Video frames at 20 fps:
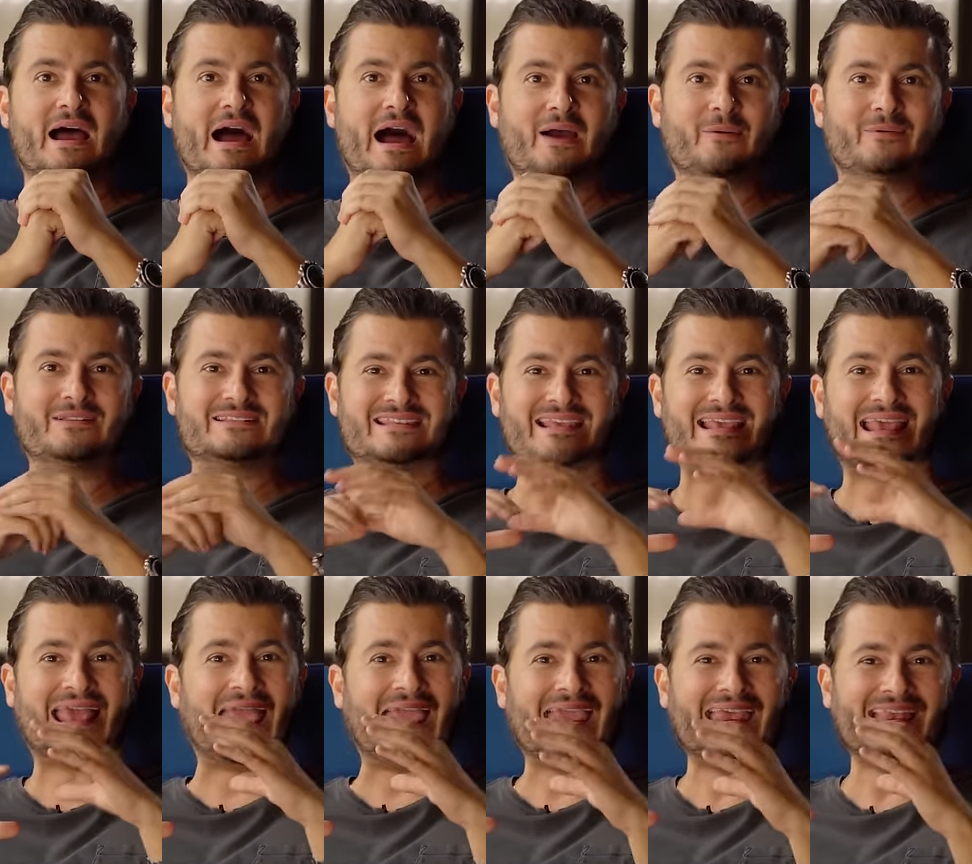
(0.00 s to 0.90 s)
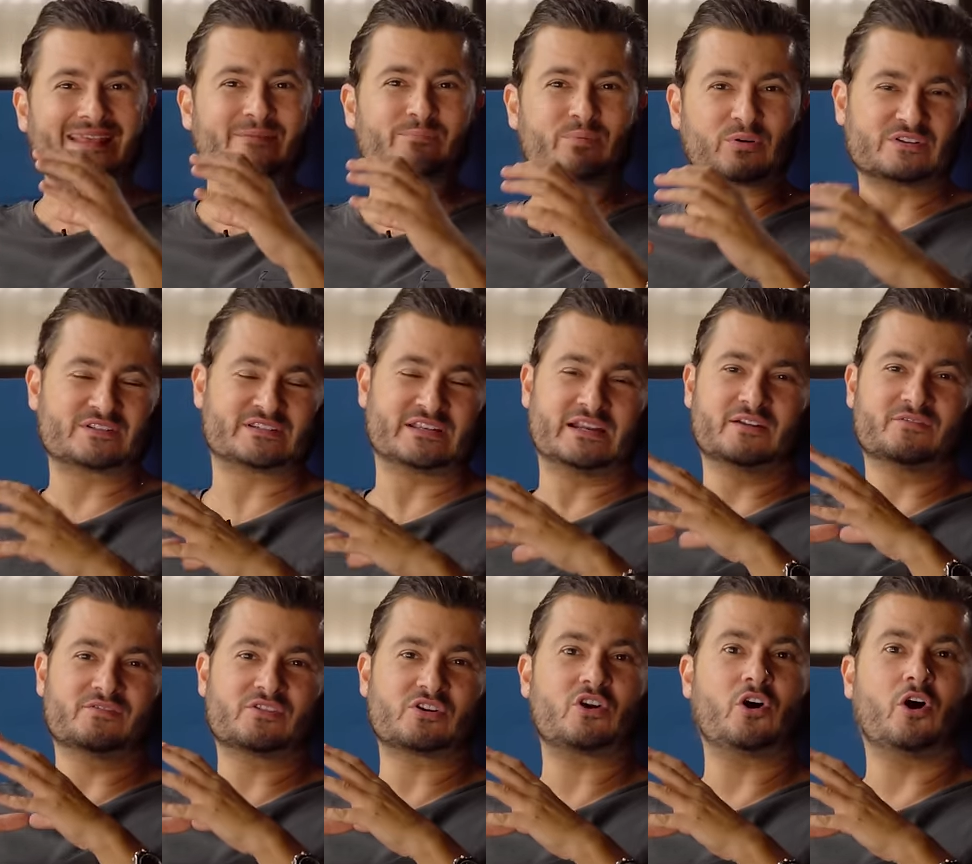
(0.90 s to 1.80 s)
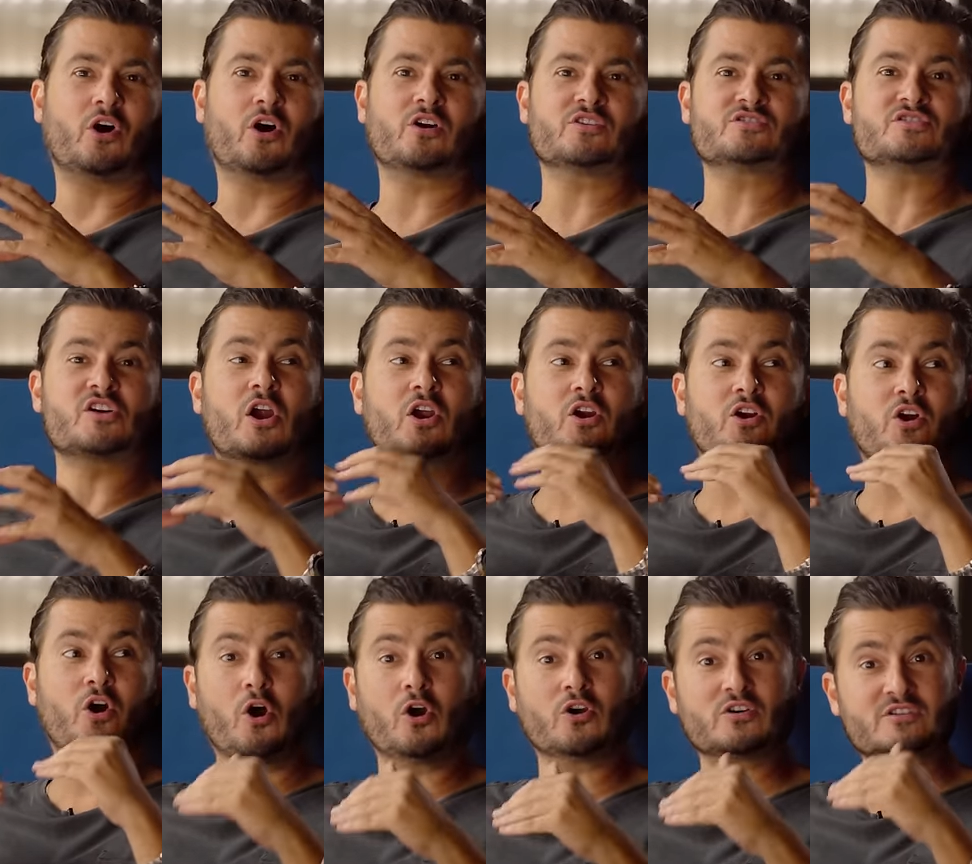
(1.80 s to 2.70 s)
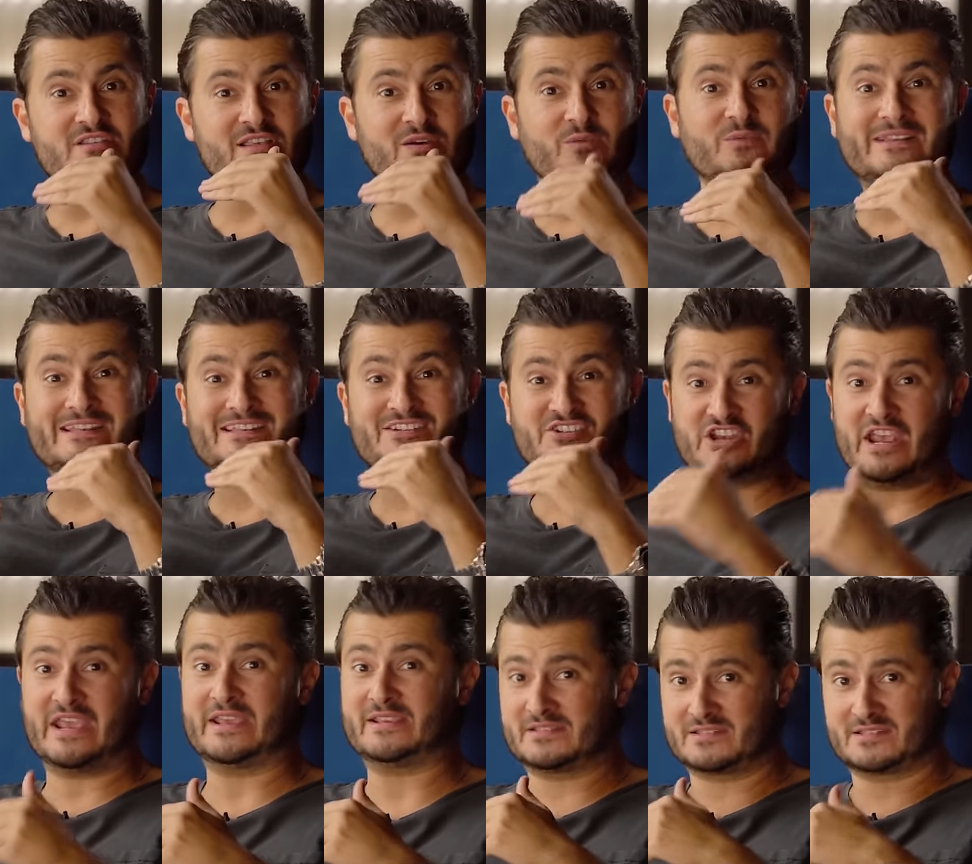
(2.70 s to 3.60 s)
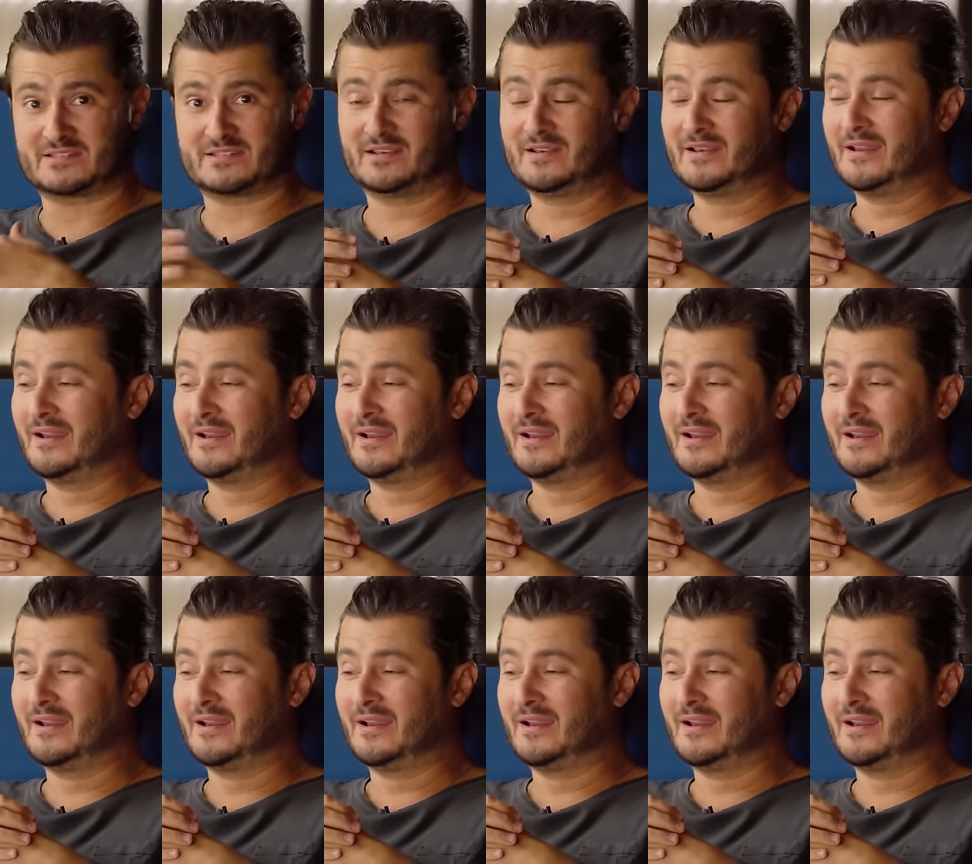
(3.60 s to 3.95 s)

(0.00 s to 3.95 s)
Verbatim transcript: I would say 80% of the cars are cars that we chased.